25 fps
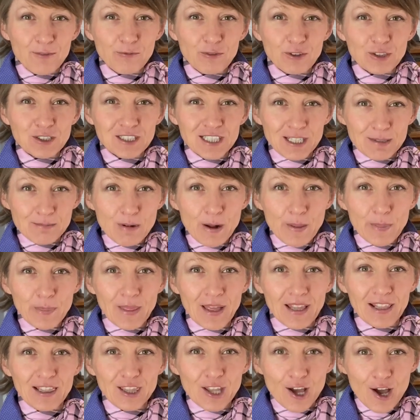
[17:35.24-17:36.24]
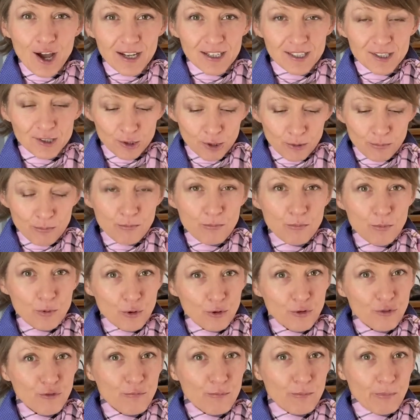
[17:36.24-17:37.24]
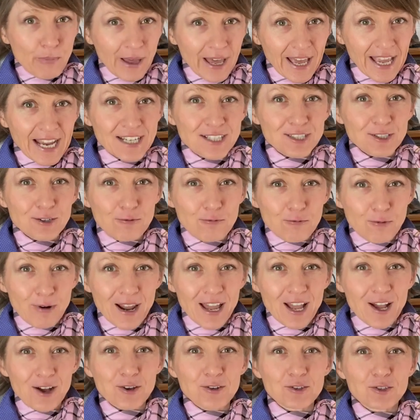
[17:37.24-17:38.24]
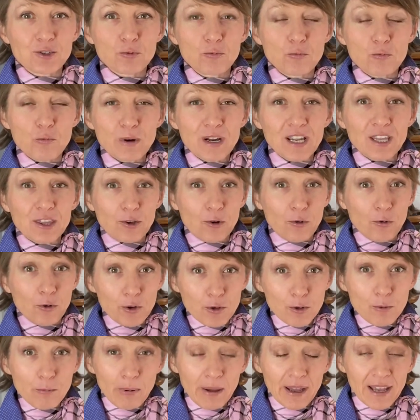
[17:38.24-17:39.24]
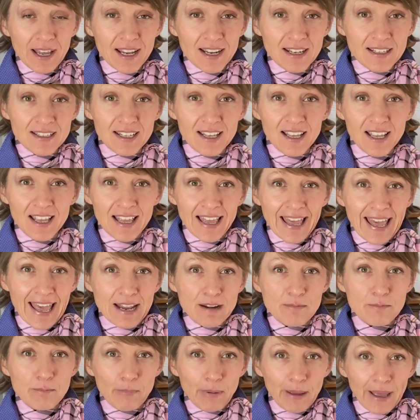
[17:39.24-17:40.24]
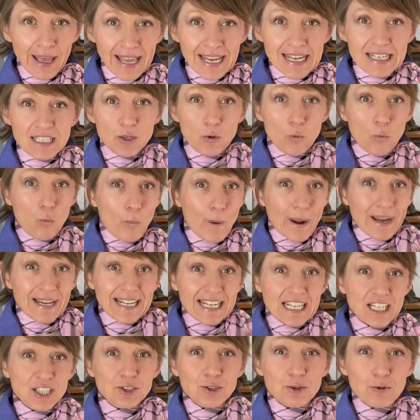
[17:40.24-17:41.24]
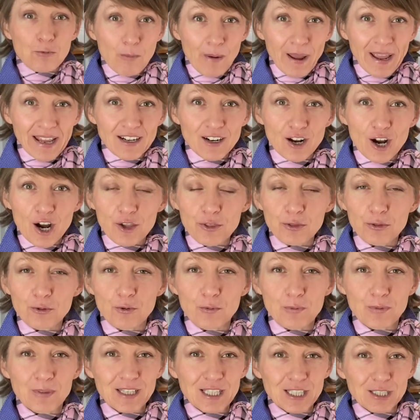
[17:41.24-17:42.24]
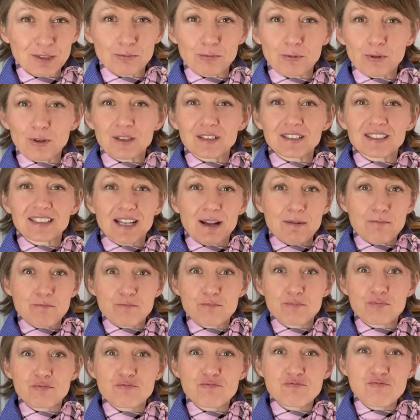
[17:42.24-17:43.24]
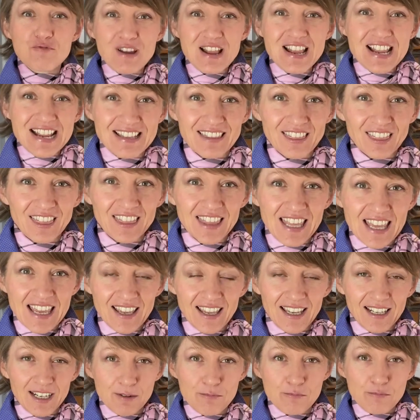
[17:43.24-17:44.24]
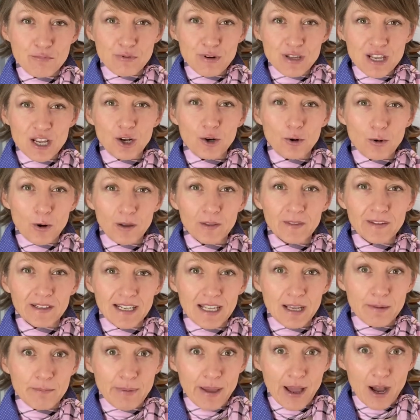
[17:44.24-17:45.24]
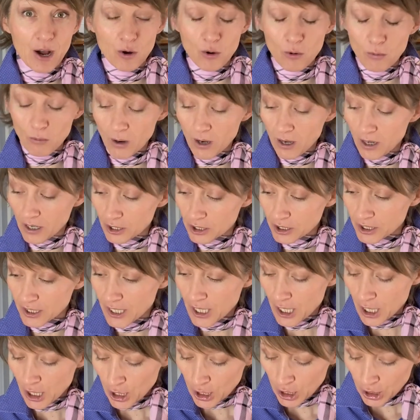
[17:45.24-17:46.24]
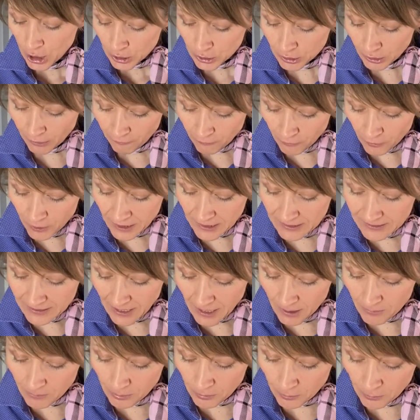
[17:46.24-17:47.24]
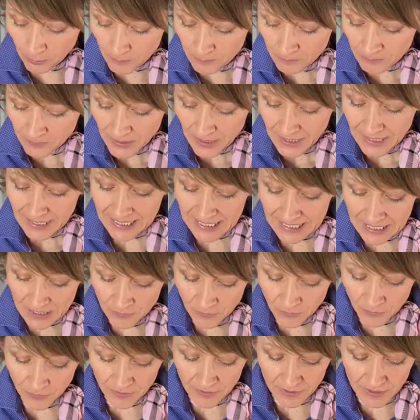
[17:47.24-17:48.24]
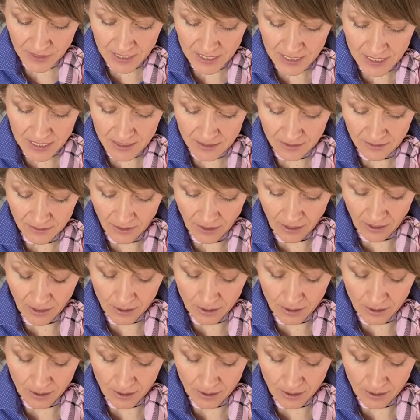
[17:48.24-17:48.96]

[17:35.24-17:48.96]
for someone that likes to move paint around with oil paint and paint wet into wet, I thought this was a brilliant thing and a brilliant quality about gouache. So for example, in the